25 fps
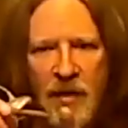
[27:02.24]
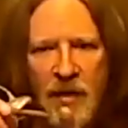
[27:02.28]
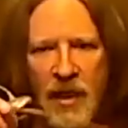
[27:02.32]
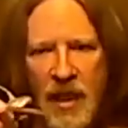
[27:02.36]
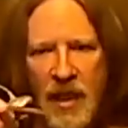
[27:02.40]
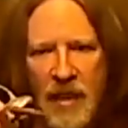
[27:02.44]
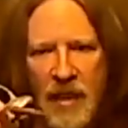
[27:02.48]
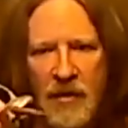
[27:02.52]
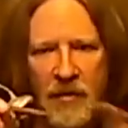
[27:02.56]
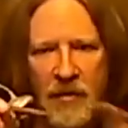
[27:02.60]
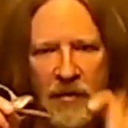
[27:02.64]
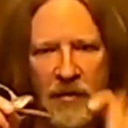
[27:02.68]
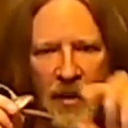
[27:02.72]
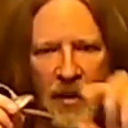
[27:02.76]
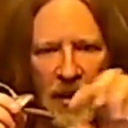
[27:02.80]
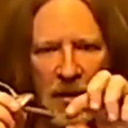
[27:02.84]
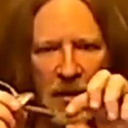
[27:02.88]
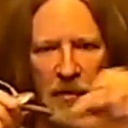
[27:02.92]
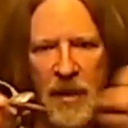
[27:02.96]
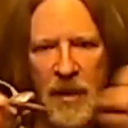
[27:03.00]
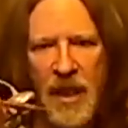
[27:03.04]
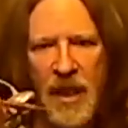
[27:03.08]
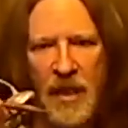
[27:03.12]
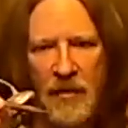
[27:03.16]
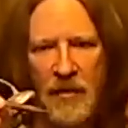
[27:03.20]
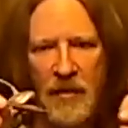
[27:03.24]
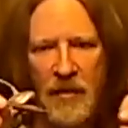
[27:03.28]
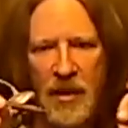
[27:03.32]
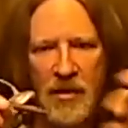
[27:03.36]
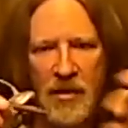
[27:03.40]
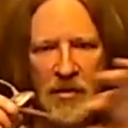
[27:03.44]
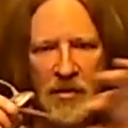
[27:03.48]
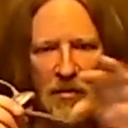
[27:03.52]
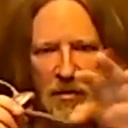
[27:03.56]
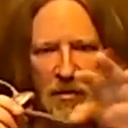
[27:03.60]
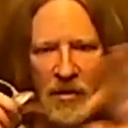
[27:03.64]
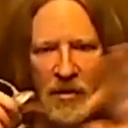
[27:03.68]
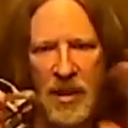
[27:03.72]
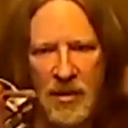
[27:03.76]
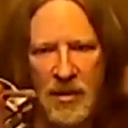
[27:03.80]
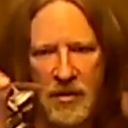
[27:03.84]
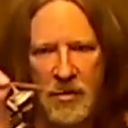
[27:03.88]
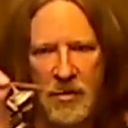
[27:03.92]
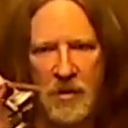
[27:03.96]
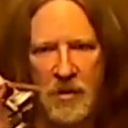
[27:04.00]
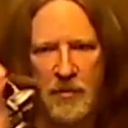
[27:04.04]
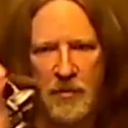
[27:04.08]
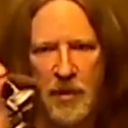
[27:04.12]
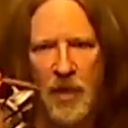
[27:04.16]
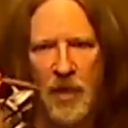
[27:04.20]
of the end of this pen. That's
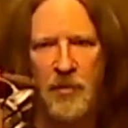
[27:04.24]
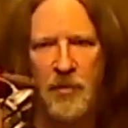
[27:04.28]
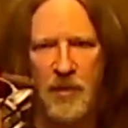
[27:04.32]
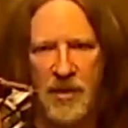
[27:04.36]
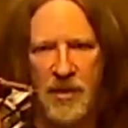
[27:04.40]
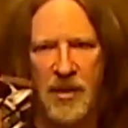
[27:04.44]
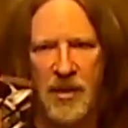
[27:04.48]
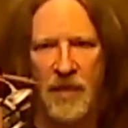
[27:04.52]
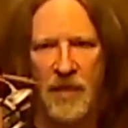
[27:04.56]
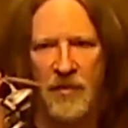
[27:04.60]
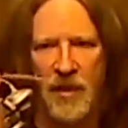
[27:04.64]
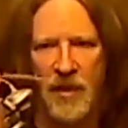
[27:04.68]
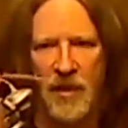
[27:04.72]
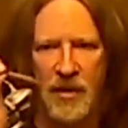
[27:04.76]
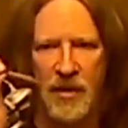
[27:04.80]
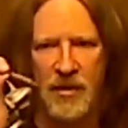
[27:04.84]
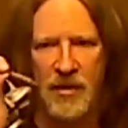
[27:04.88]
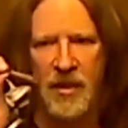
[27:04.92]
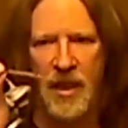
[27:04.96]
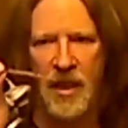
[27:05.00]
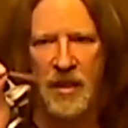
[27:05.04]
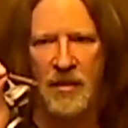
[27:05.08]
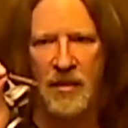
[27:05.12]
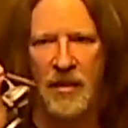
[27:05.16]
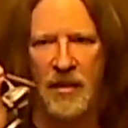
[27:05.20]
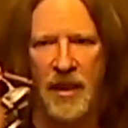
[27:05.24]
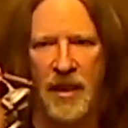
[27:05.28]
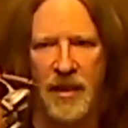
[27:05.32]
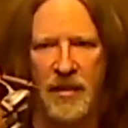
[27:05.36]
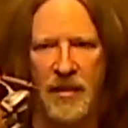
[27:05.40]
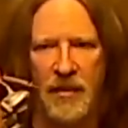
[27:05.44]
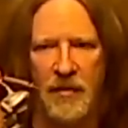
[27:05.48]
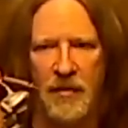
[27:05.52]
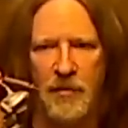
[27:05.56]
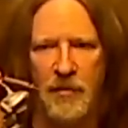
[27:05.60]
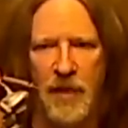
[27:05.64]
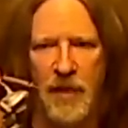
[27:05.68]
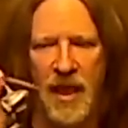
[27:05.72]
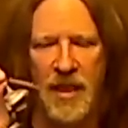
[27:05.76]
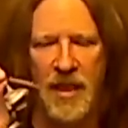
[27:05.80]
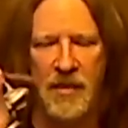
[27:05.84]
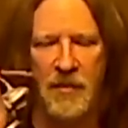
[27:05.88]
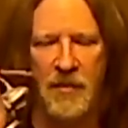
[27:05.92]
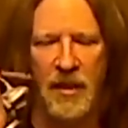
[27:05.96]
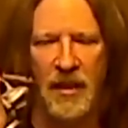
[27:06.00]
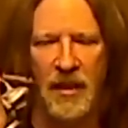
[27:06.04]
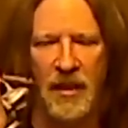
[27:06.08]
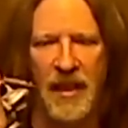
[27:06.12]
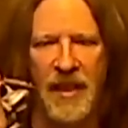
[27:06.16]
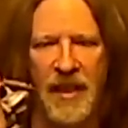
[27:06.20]
the purpose of it. It's kind of like a
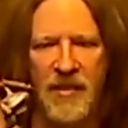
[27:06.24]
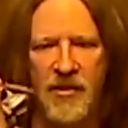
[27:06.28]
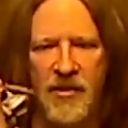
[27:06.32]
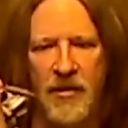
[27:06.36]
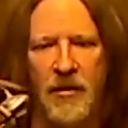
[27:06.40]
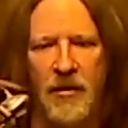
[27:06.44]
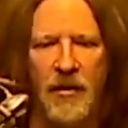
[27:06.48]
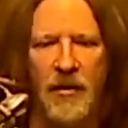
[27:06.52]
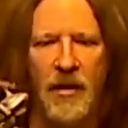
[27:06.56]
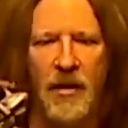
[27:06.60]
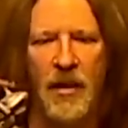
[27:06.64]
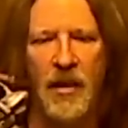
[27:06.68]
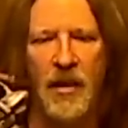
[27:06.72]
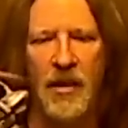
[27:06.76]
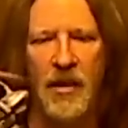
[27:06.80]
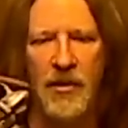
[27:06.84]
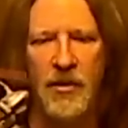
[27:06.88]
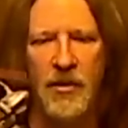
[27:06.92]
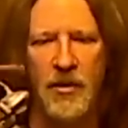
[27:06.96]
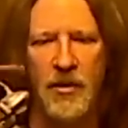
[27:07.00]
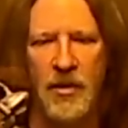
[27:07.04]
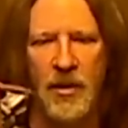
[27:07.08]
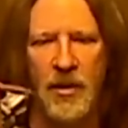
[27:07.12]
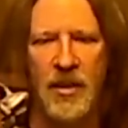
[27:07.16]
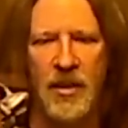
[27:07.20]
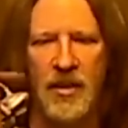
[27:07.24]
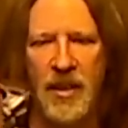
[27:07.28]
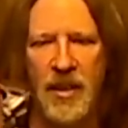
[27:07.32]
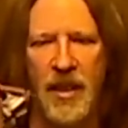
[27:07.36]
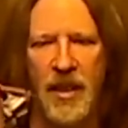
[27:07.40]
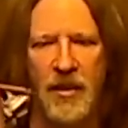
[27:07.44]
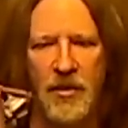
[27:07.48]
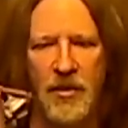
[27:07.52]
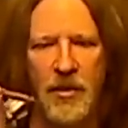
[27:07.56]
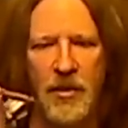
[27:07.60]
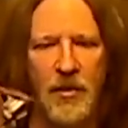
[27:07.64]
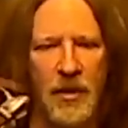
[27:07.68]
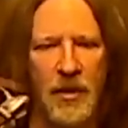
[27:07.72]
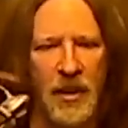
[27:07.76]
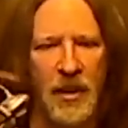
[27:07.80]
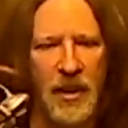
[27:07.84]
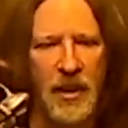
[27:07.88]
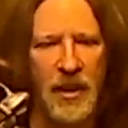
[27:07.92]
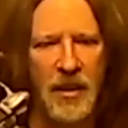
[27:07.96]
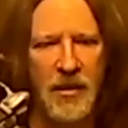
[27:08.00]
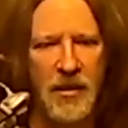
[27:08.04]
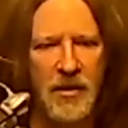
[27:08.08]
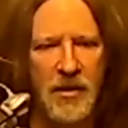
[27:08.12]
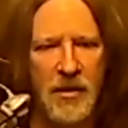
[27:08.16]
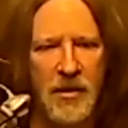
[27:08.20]
plasma laser. So you could take two of
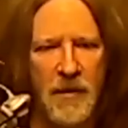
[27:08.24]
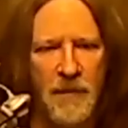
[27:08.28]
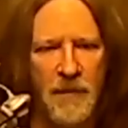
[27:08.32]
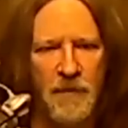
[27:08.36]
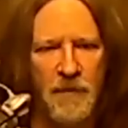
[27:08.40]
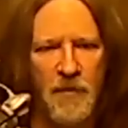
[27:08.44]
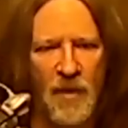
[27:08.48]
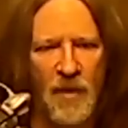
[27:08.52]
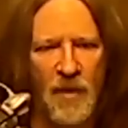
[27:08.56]
these,